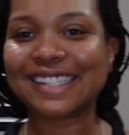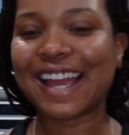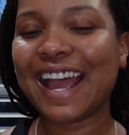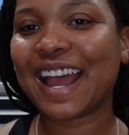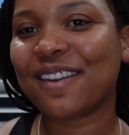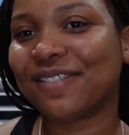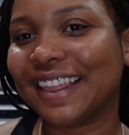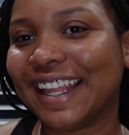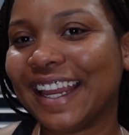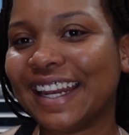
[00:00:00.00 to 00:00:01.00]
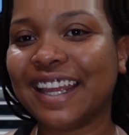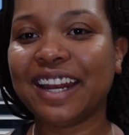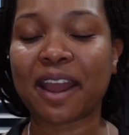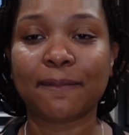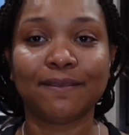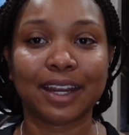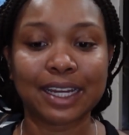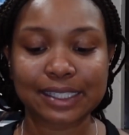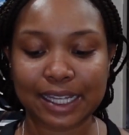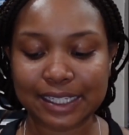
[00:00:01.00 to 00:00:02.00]
that i plated i'm
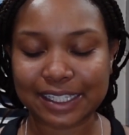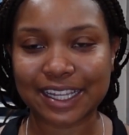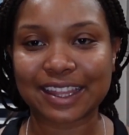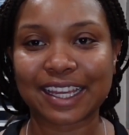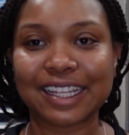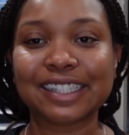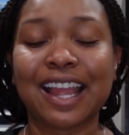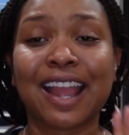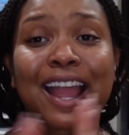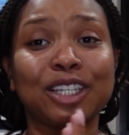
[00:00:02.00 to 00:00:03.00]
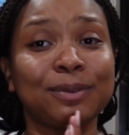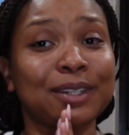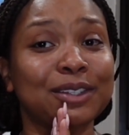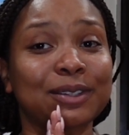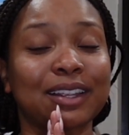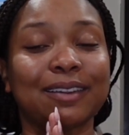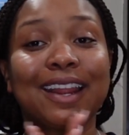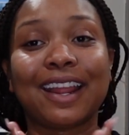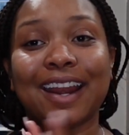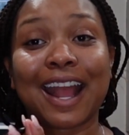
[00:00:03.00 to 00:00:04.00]
very excited to eat this actually smells
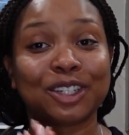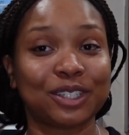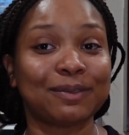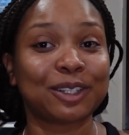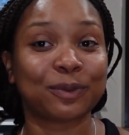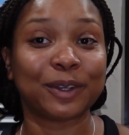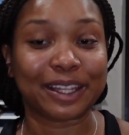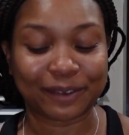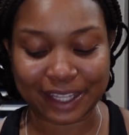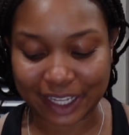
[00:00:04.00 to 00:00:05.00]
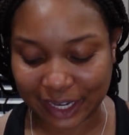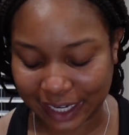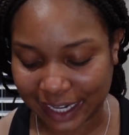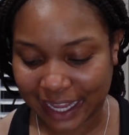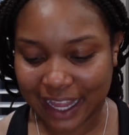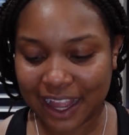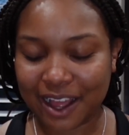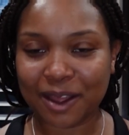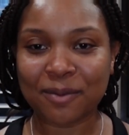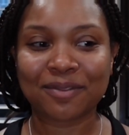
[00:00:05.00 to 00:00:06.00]
it actually smells really, really good.
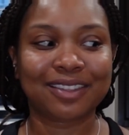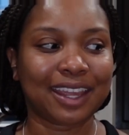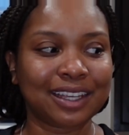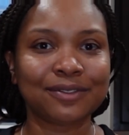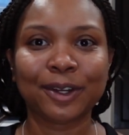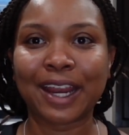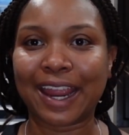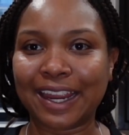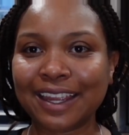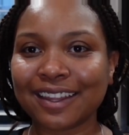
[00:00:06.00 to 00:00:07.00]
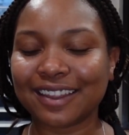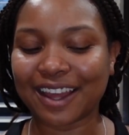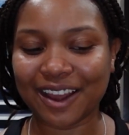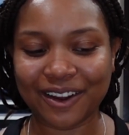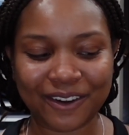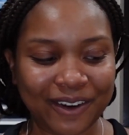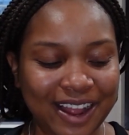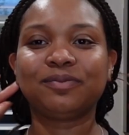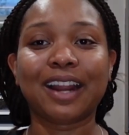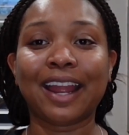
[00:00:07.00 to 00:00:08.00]
Um, thanks for hanging though.
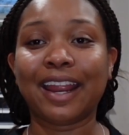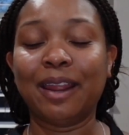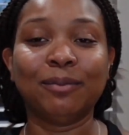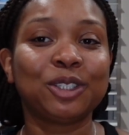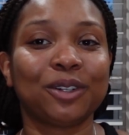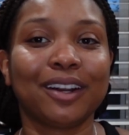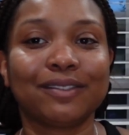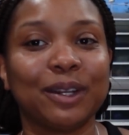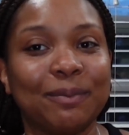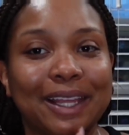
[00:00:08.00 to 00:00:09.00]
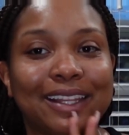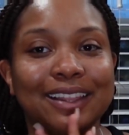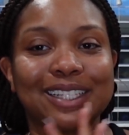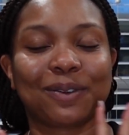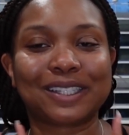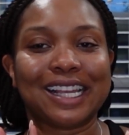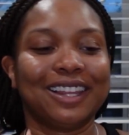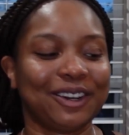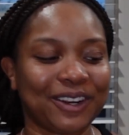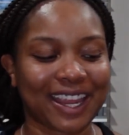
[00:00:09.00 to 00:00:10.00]
I am mature enough to admit that this was
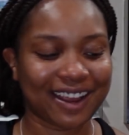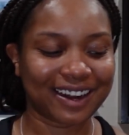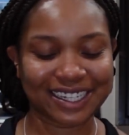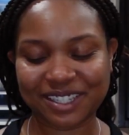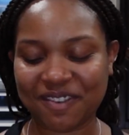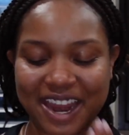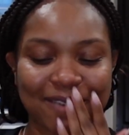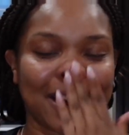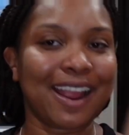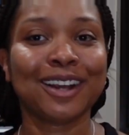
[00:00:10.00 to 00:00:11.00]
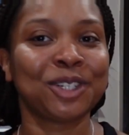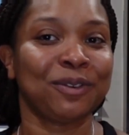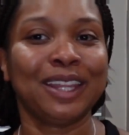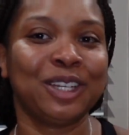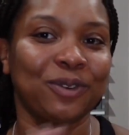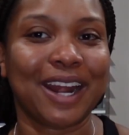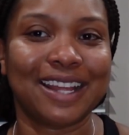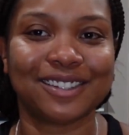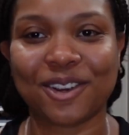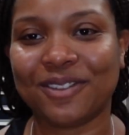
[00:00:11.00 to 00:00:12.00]
a little chaotic to make, but I actually really enjoyed
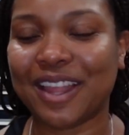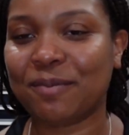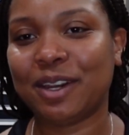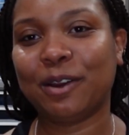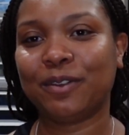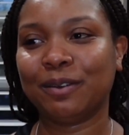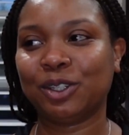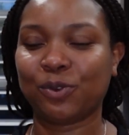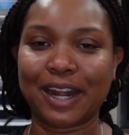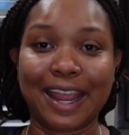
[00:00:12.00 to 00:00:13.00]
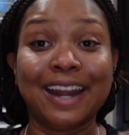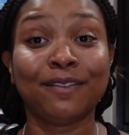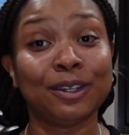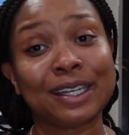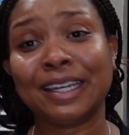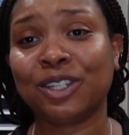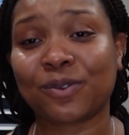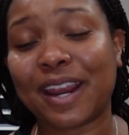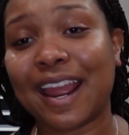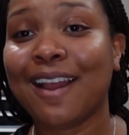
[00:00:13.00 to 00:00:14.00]
it. So let me know if you enjoyed it. And if you didn't
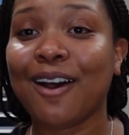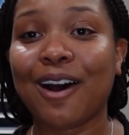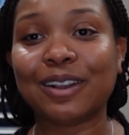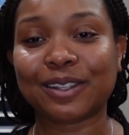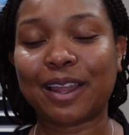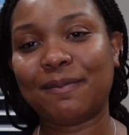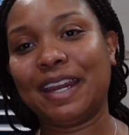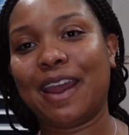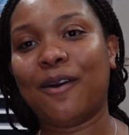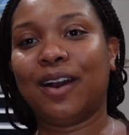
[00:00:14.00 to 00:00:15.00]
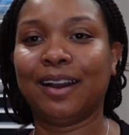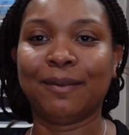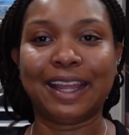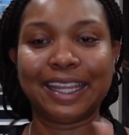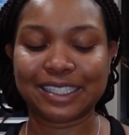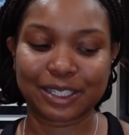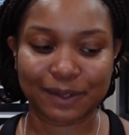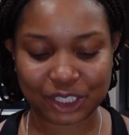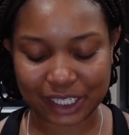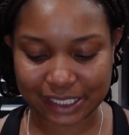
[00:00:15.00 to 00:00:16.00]
enjoy it, also let me know. Um, I like to
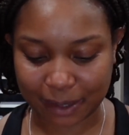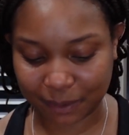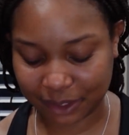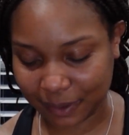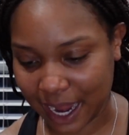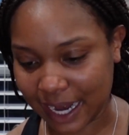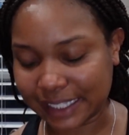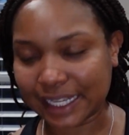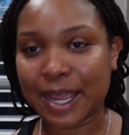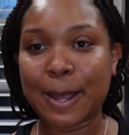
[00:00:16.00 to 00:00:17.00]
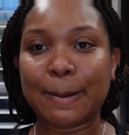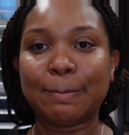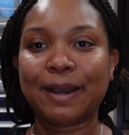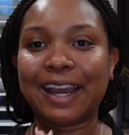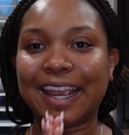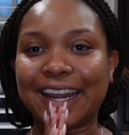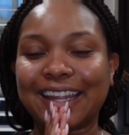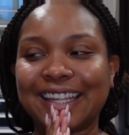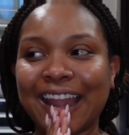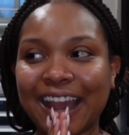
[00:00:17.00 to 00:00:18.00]
switch things up with you guys. But
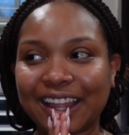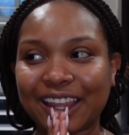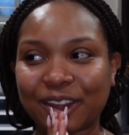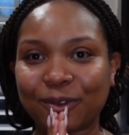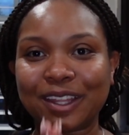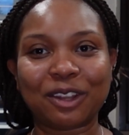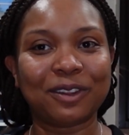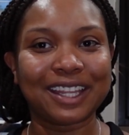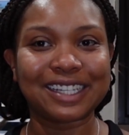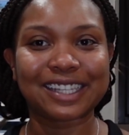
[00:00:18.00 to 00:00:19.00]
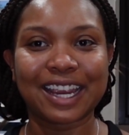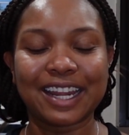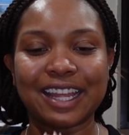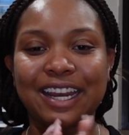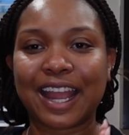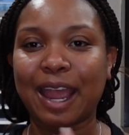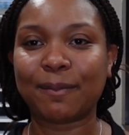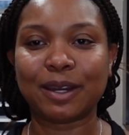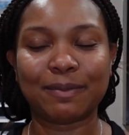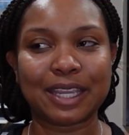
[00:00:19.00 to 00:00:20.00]
yeah, like really, really excited.
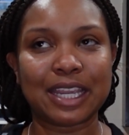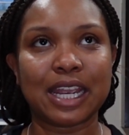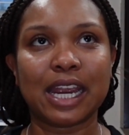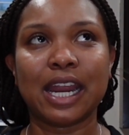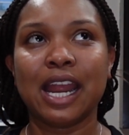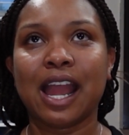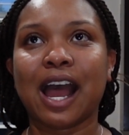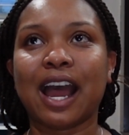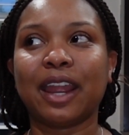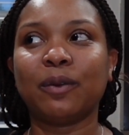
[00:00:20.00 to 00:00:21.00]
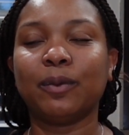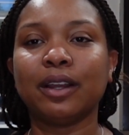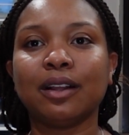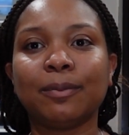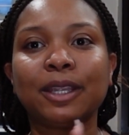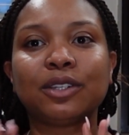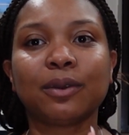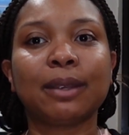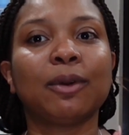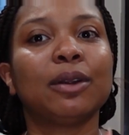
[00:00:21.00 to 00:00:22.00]
Happy to be here. I will be
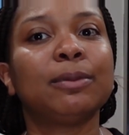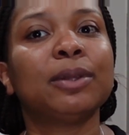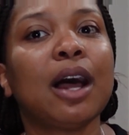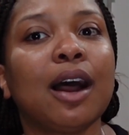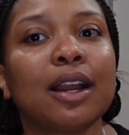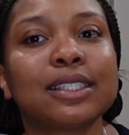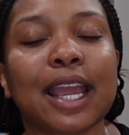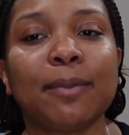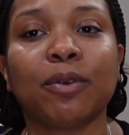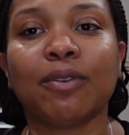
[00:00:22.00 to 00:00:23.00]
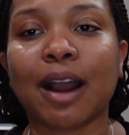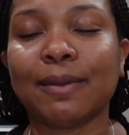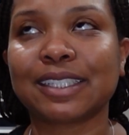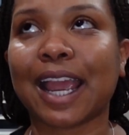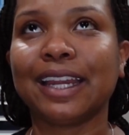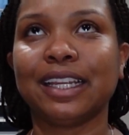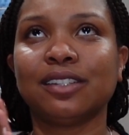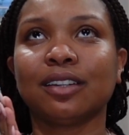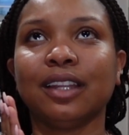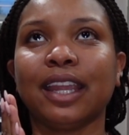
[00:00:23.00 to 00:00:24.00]
doing more blogs. I promise. I need
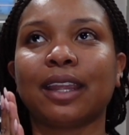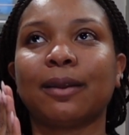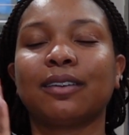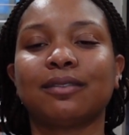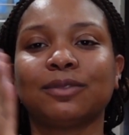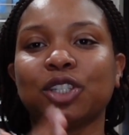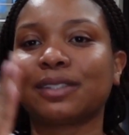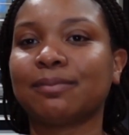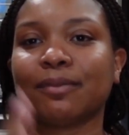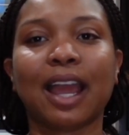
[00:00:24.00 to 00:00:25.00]
to like just